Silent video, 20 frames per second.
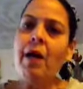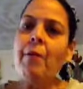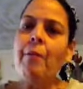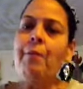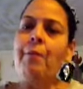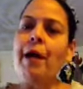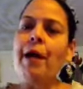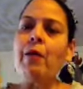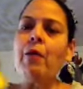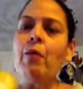
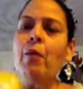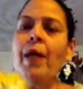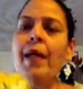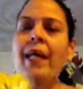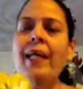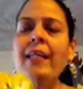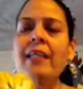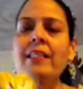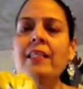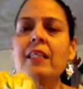my
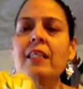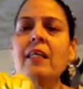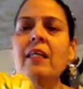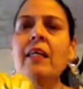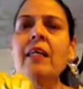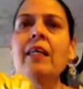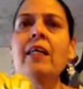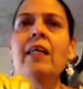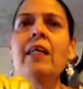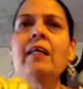weight
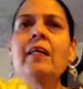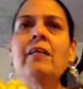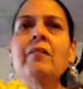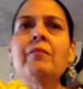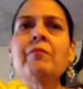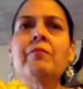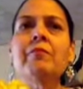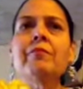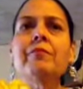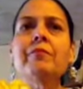uh,
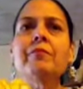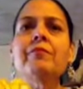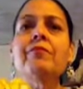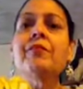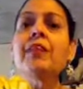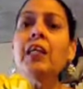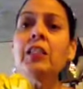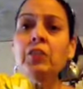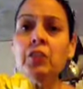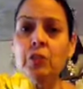
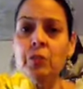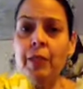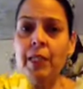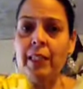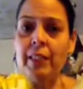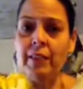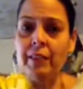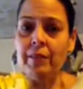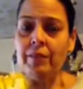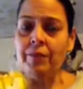
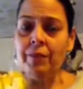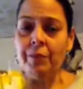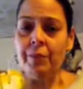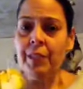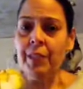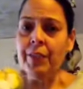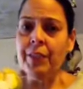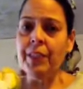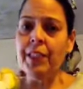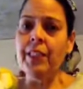fluctuates from
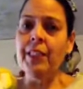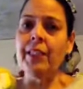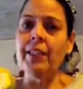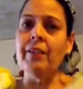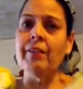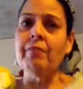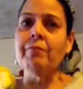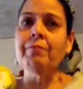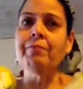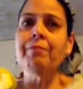year to
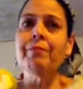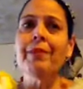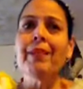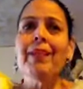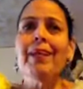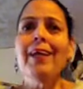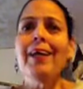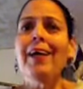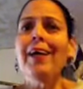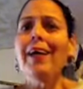year.
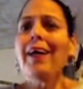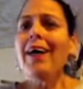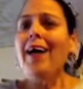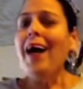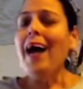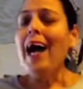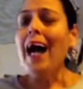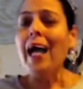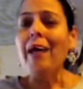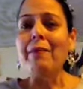
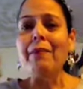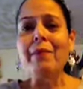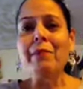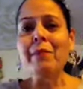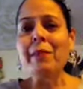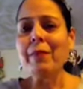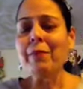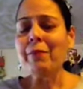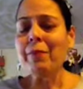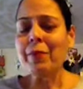I
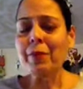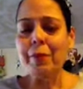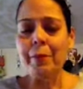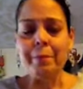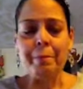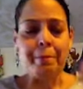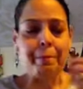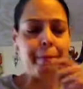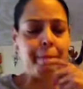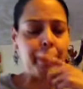remember
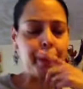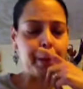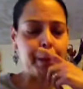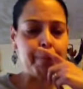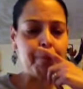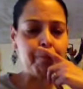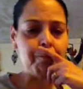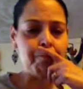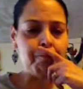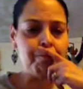
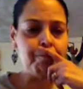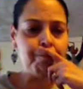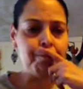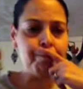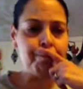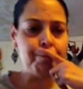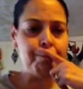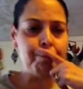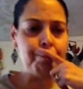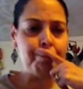
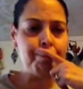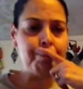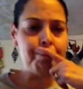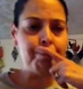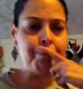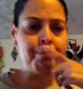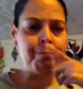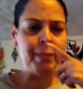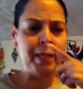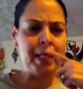
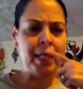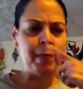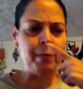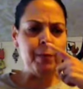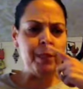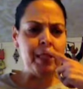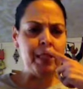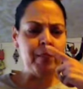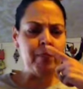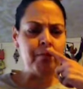Mm,
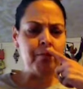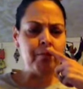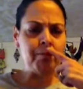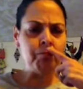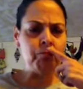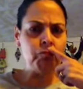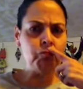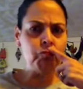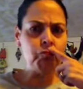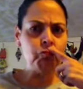maybe
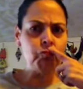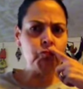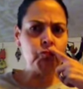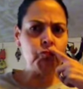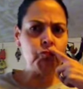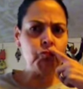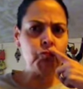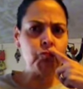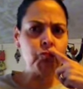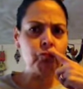
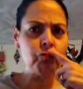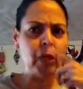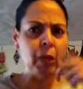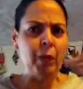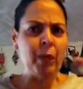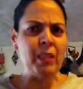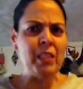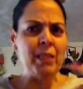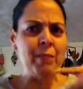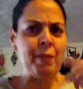I
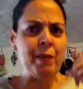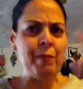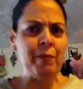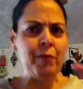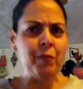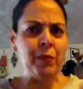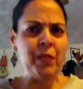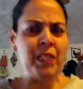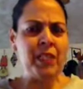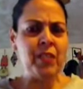want to say about
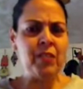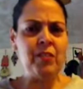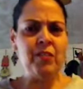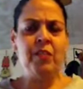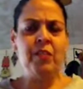three years